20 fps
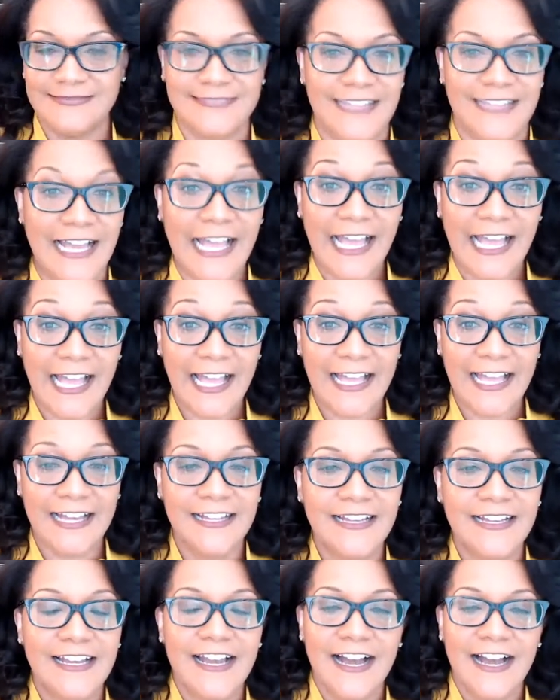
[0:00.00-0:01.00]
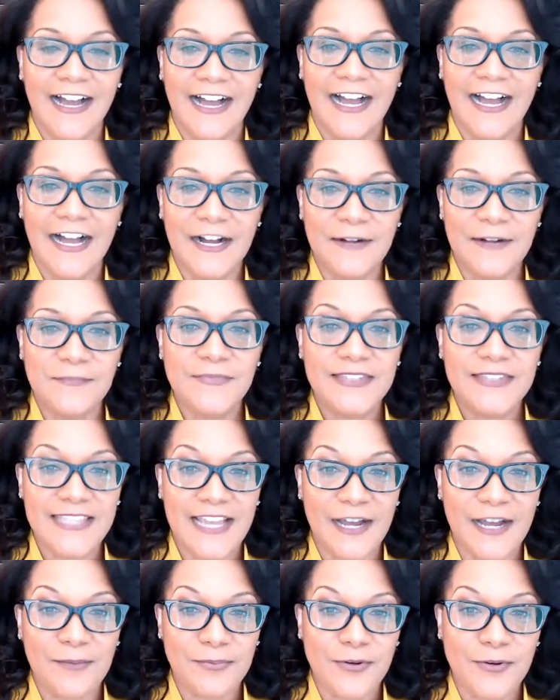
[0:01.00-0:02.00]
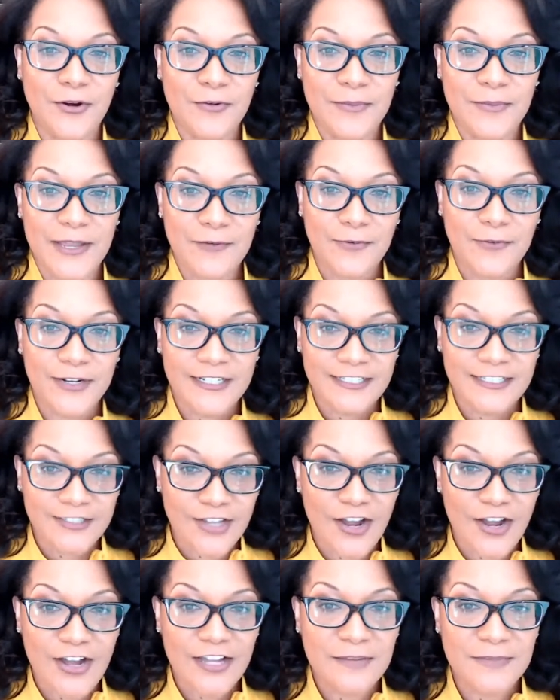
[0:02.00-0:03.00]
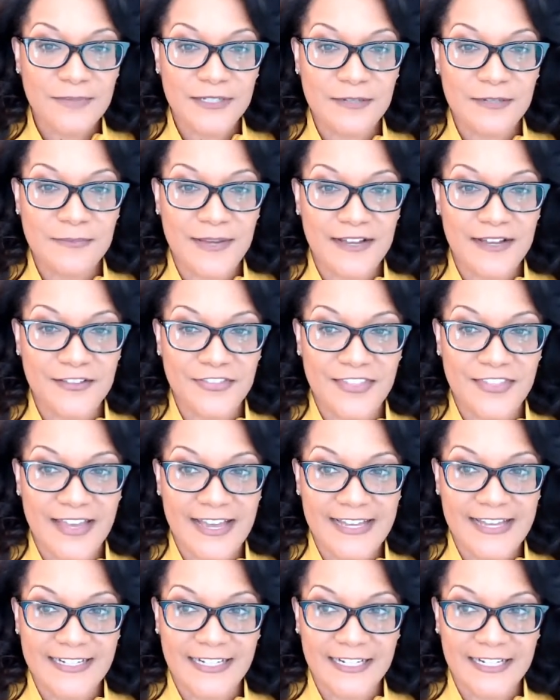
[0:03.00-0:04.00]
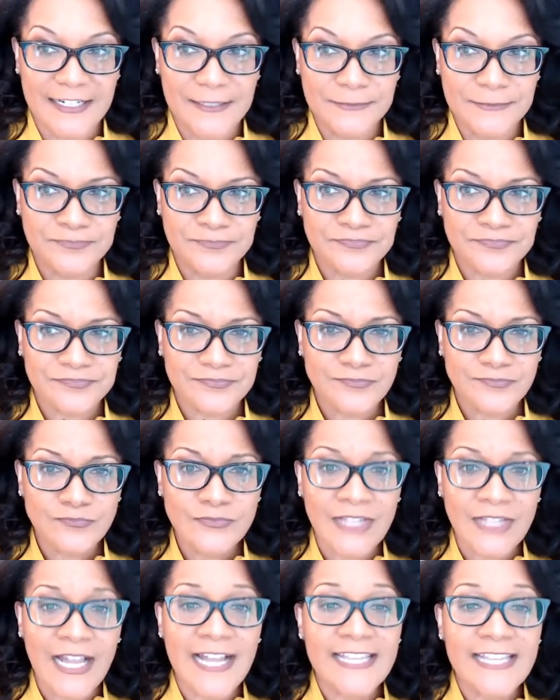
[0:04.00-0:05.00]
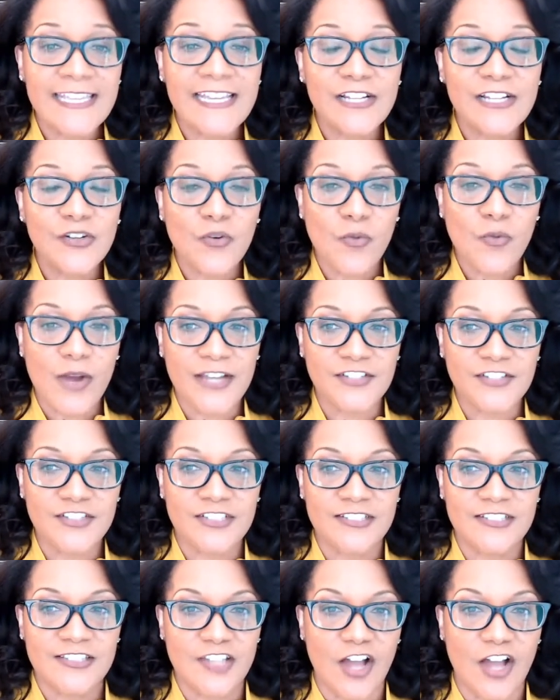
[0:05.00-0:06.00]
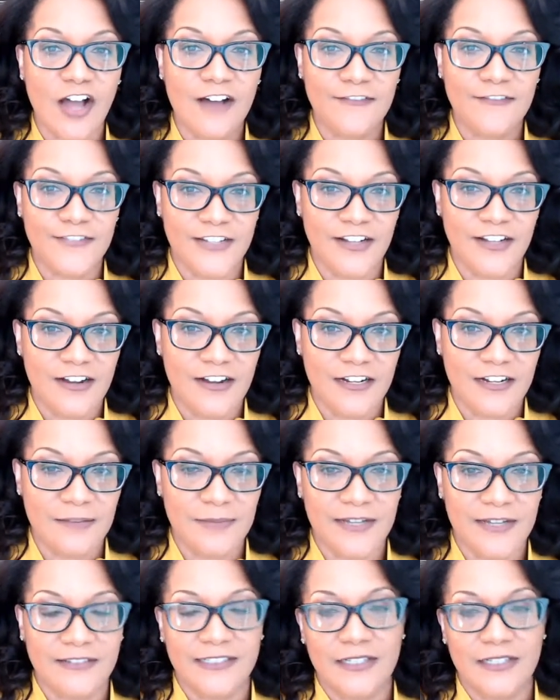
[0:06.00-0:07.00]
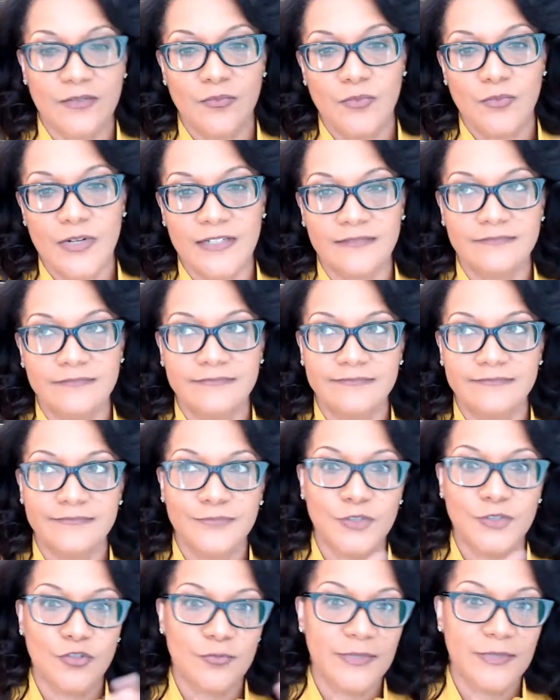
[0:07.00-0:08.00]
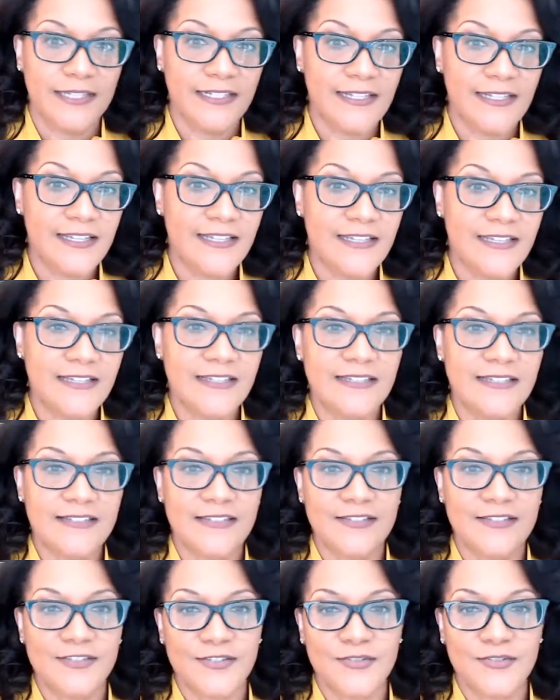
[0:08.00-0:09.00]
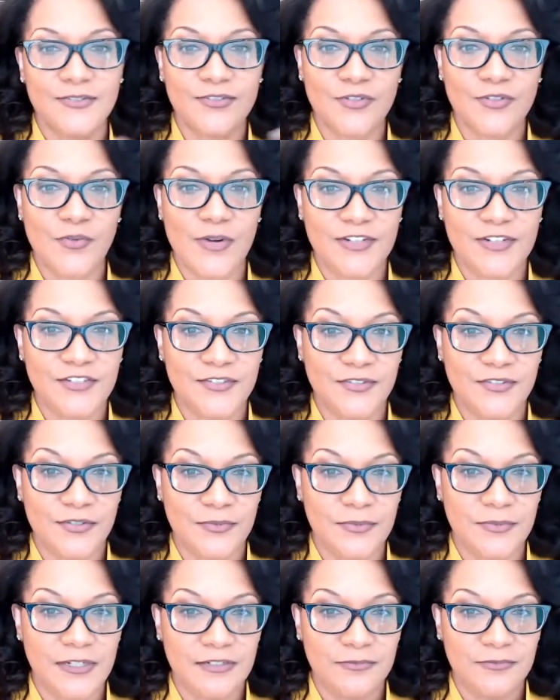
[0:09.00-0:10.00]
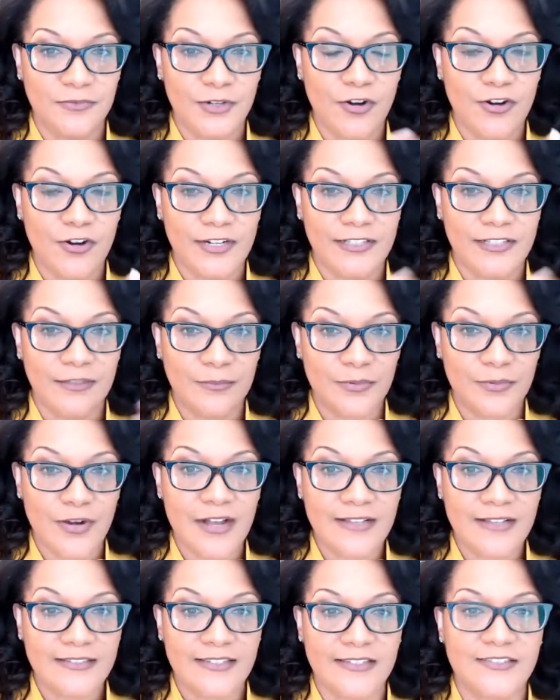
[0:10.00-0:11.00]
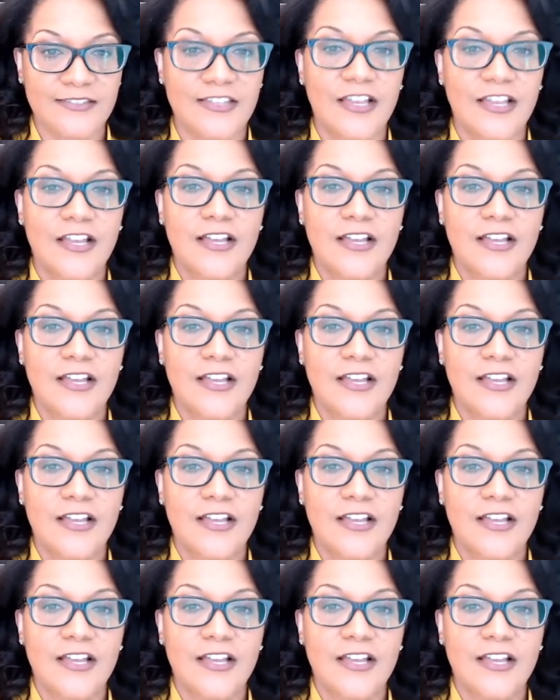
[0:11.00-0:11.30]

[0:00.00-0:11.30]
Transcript: Probate. We're going to talk a bit about that. I get questions off and on about like what probate is and certain questions regarding the process.